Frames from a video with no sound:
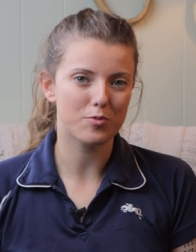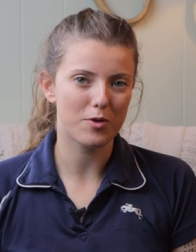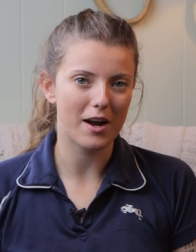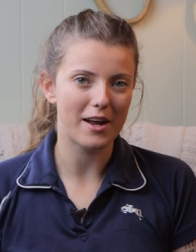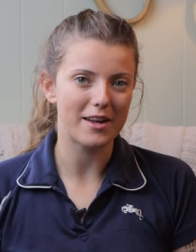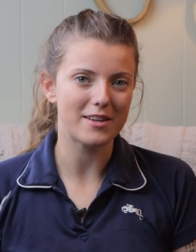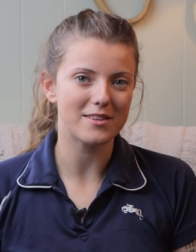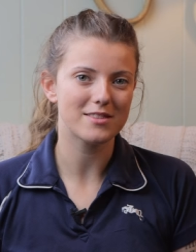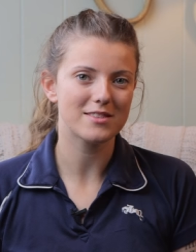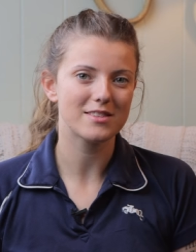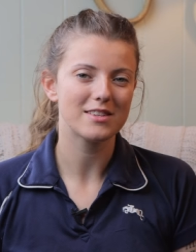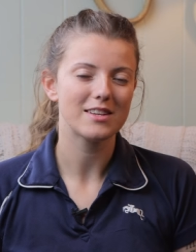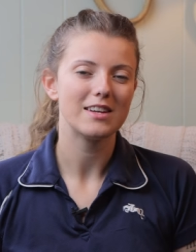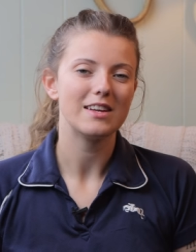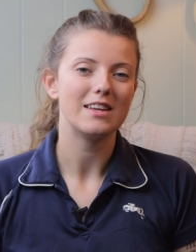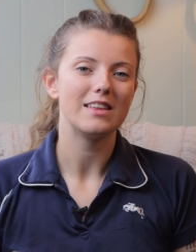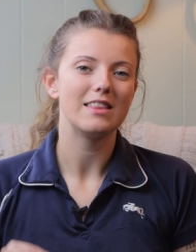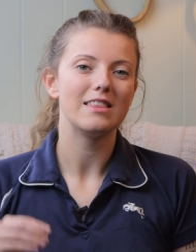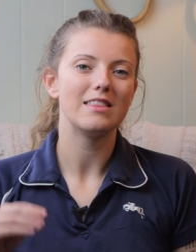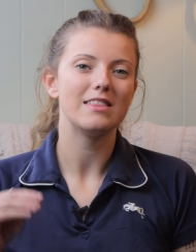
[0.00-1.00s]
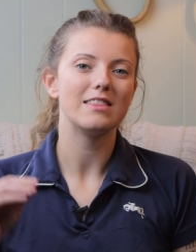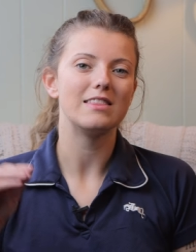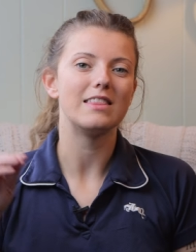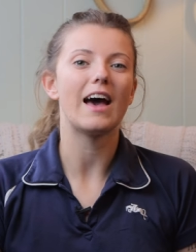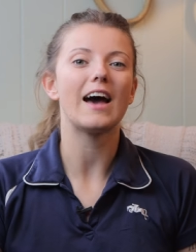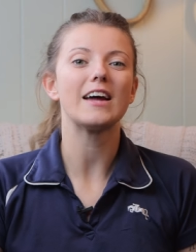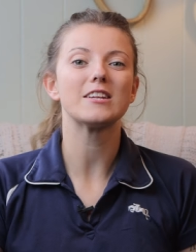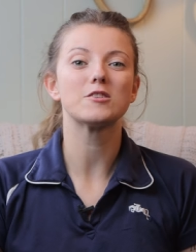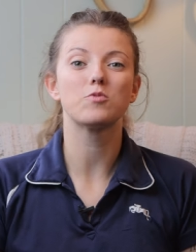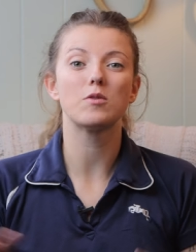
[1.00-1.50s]
price,
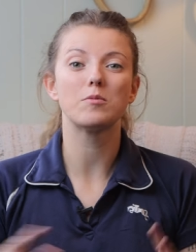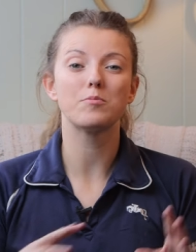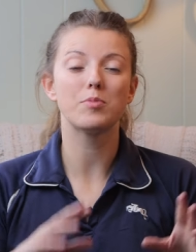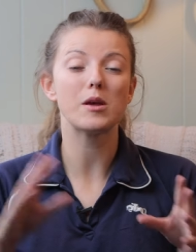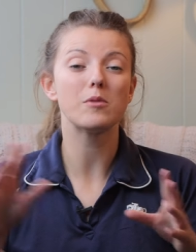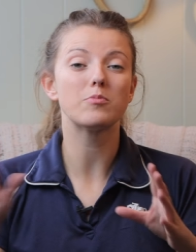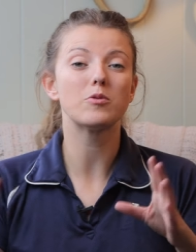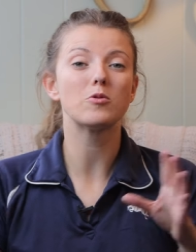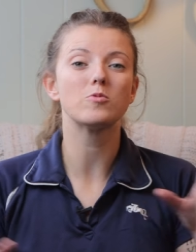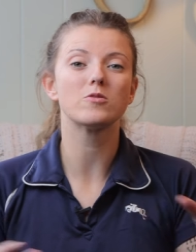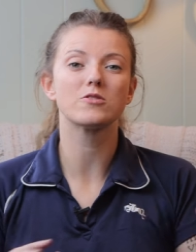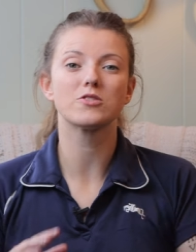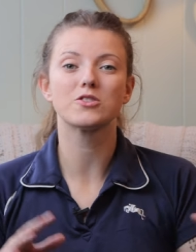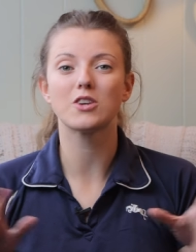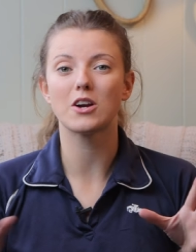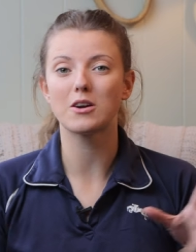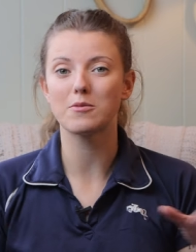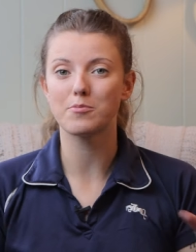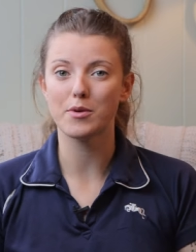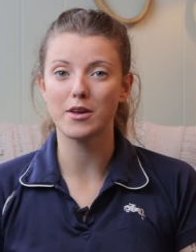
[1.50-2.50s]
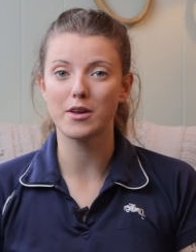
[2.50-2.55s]
that's when people will start